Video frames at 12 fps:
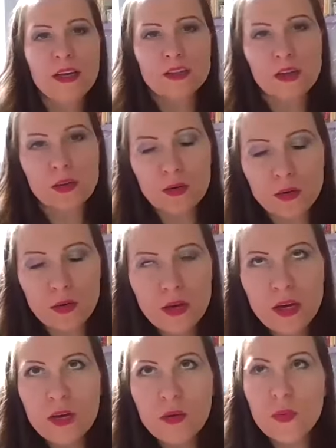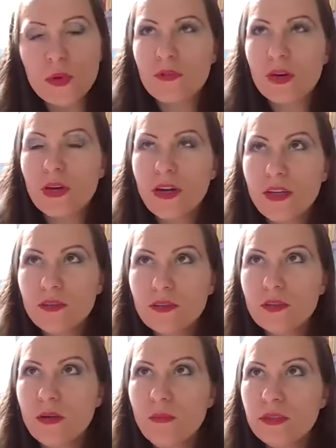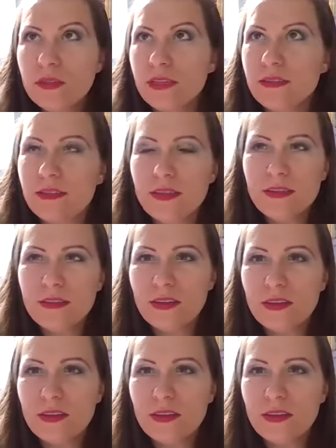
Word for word: so with regards to competencies